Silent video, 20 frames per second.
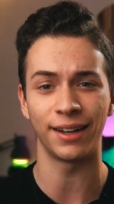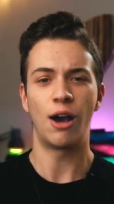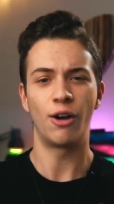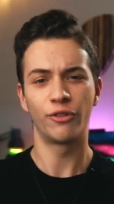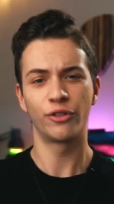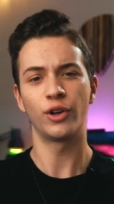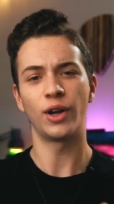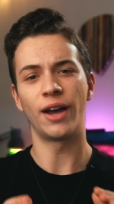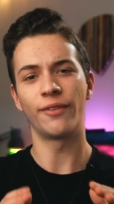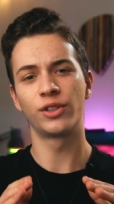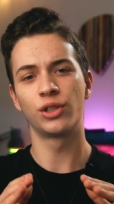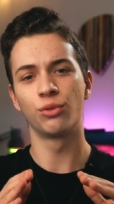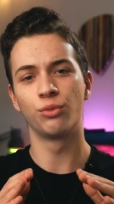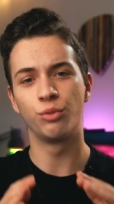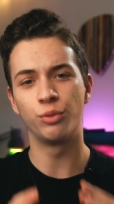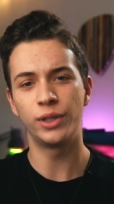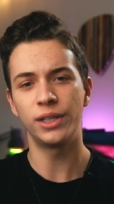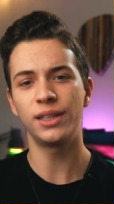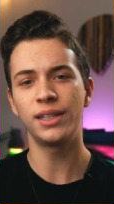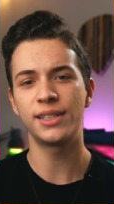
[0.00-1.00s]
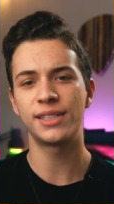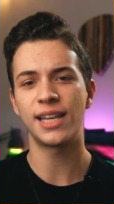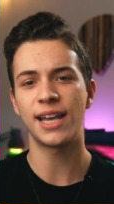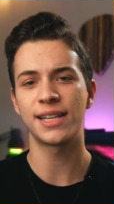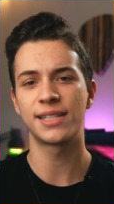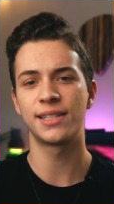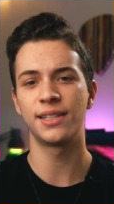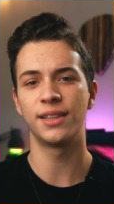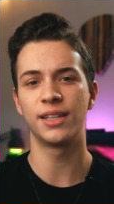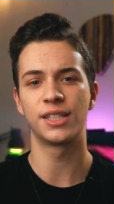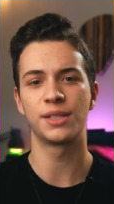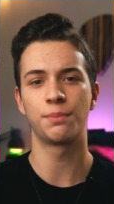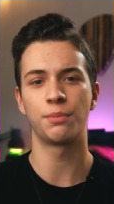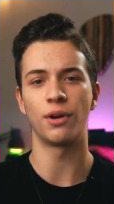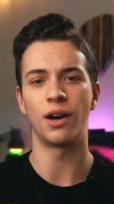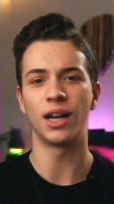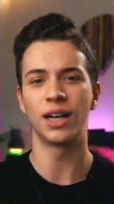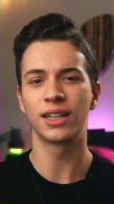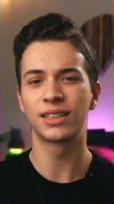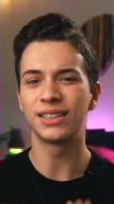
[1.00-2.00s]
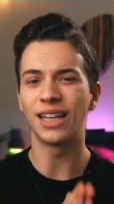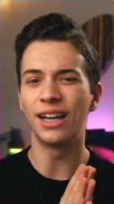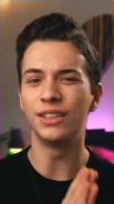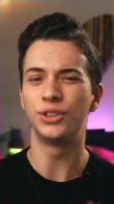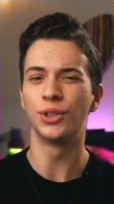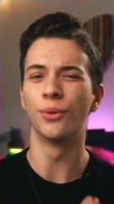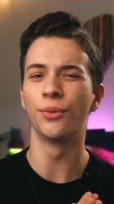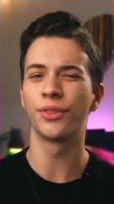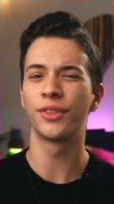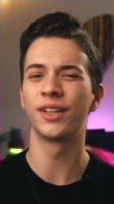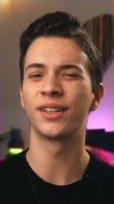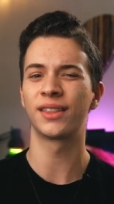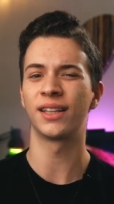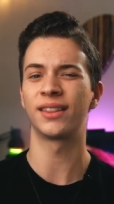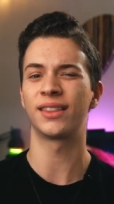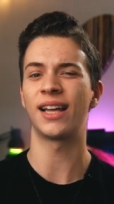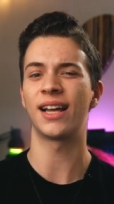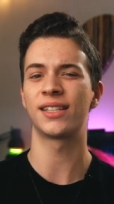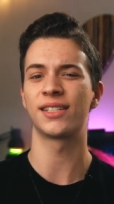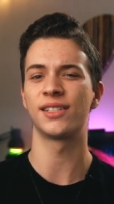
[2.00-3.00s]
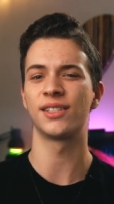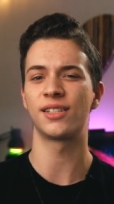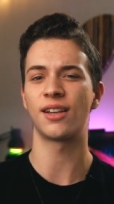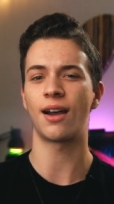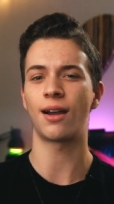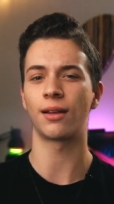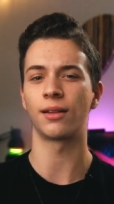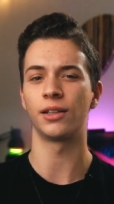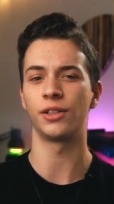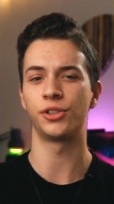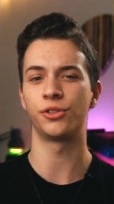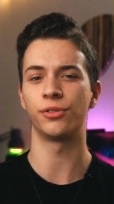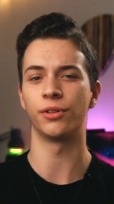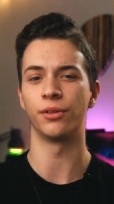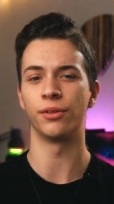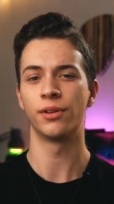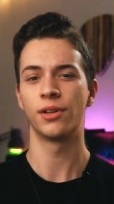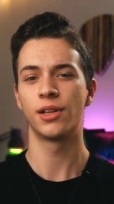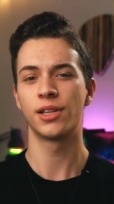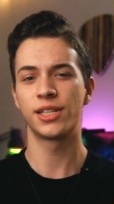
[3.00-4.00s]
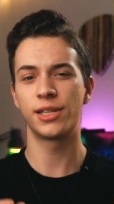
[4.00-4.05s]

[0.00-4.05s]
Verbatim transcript: However, after really testing this product, I don't think that that's entirely true.